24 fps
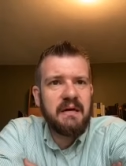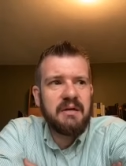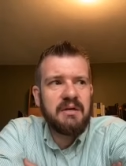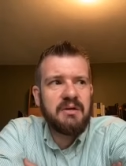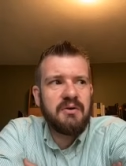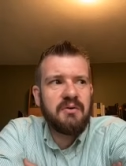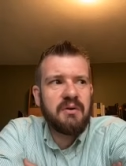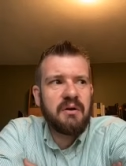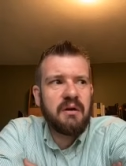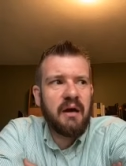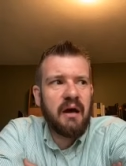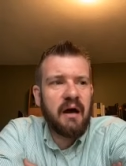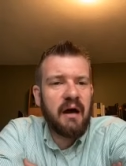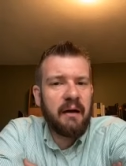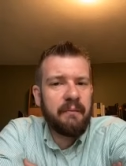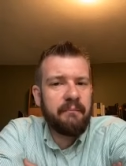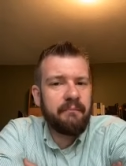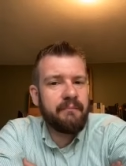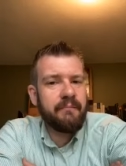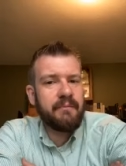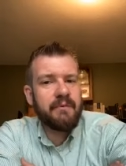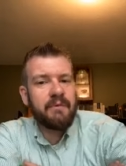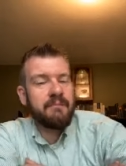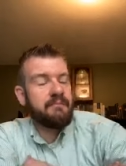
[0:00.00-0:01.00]
You can, I,
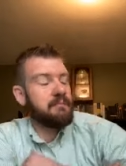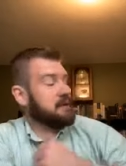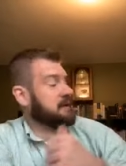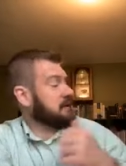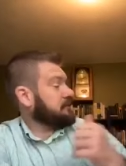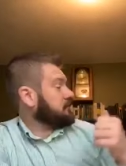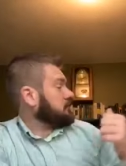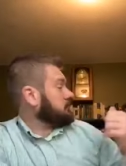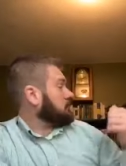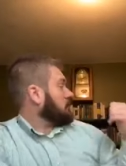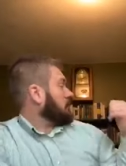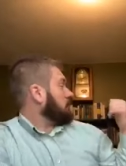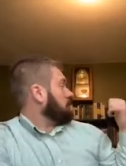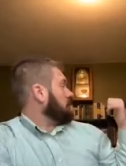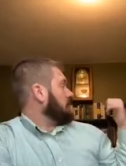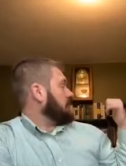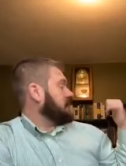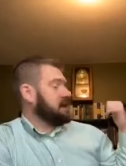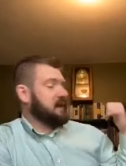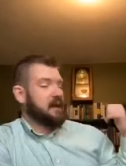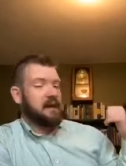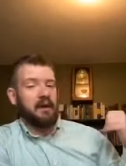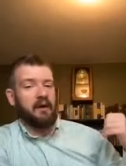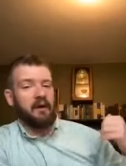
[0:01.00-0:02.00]
even right
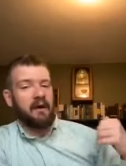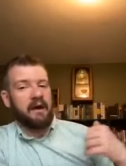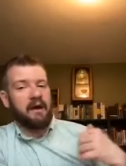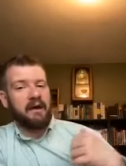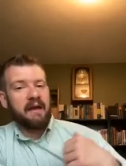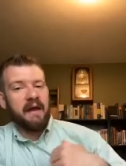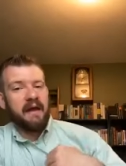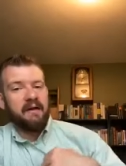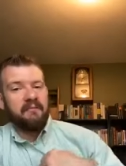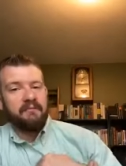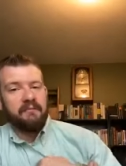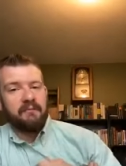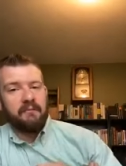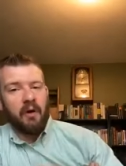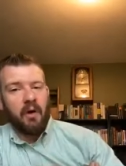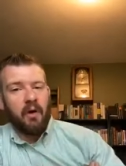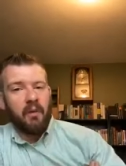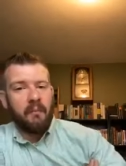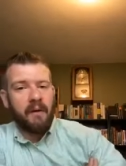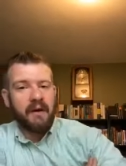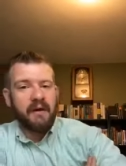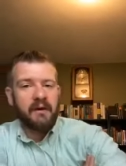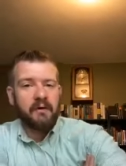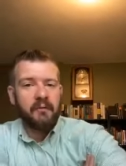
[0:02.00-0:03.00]
back here, I have all
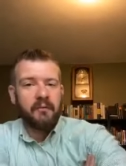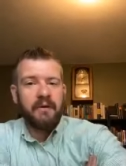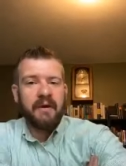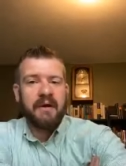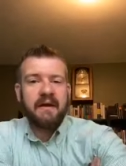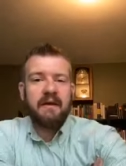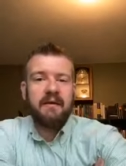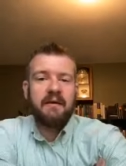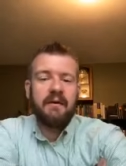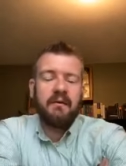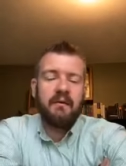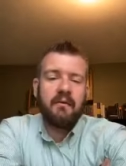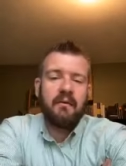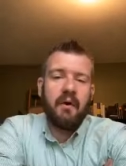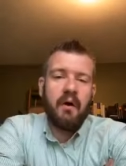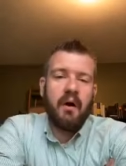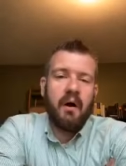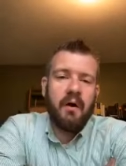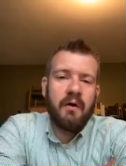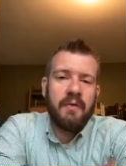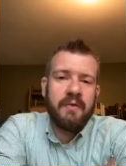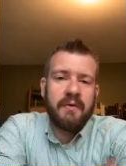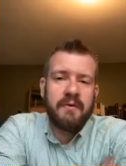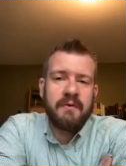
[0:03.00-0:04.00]
my Greek
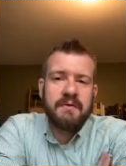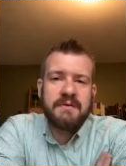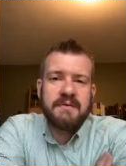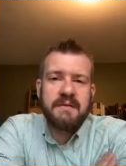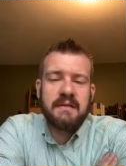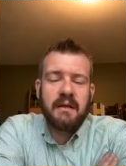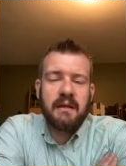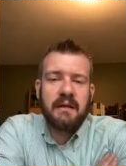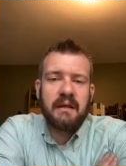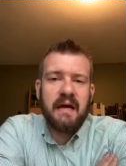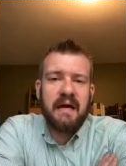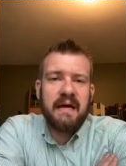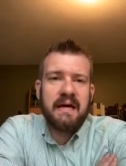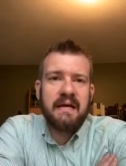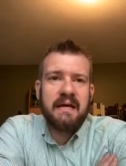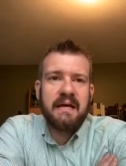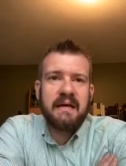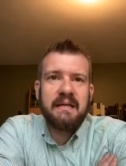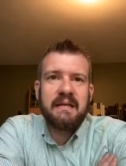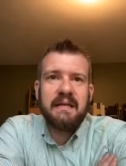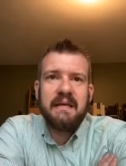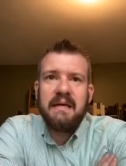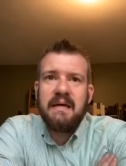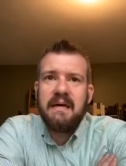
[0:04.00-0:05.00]
authors and the like,
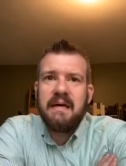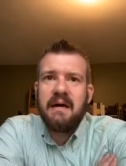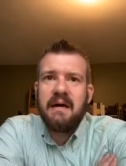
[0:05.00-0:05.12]
and